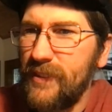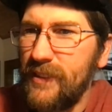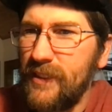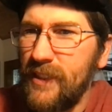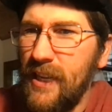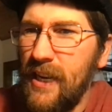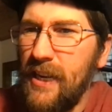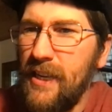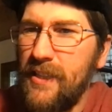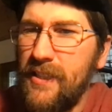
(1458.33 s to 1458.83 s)

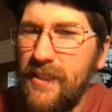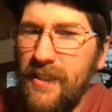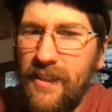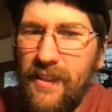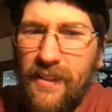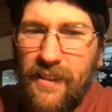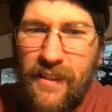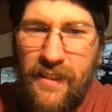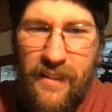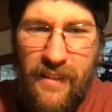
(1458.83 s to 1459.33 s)
Nice.
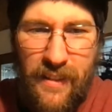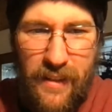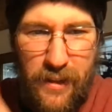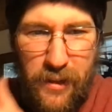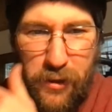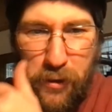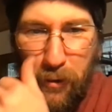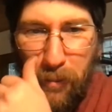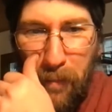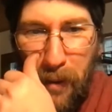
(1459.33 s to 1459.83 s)

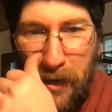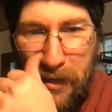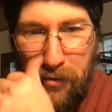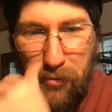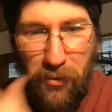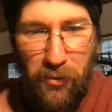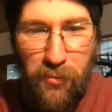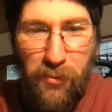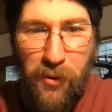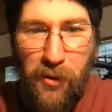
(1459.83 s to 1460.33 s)
Sold mine
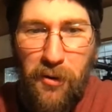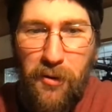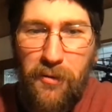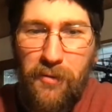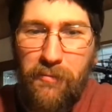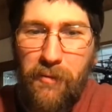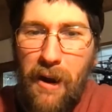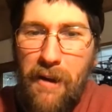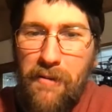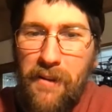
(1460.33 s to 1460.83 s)
to a
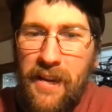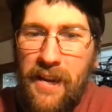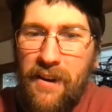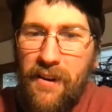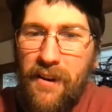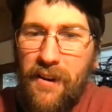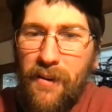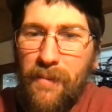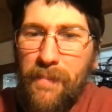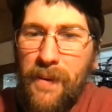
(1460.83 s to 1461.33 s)
rural route
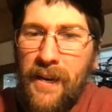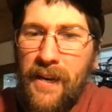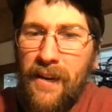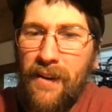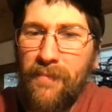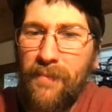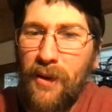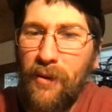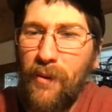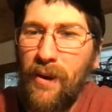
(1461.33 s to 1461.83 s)
carrier and paid
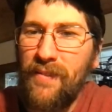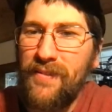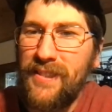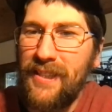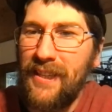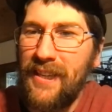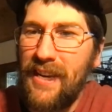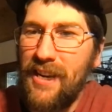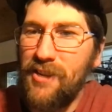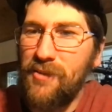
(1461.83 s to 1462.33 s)
off my wife's
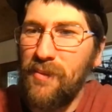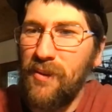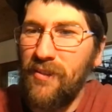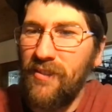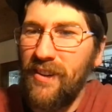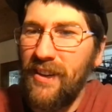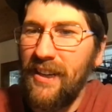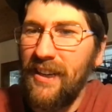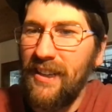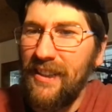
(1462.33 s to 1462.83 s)
engagement
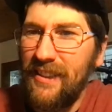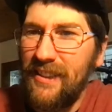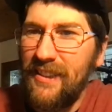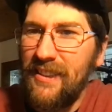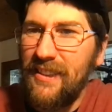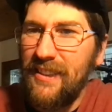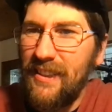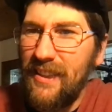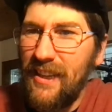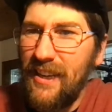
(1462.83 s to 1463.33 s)
ring.
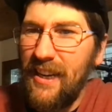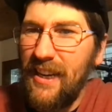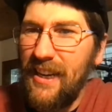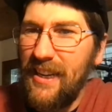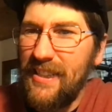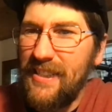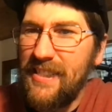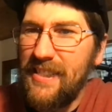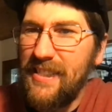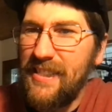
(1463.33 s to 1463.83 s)

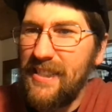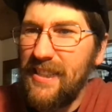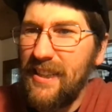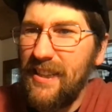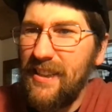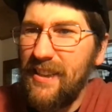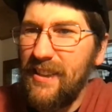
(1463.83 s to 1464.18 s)
Nice.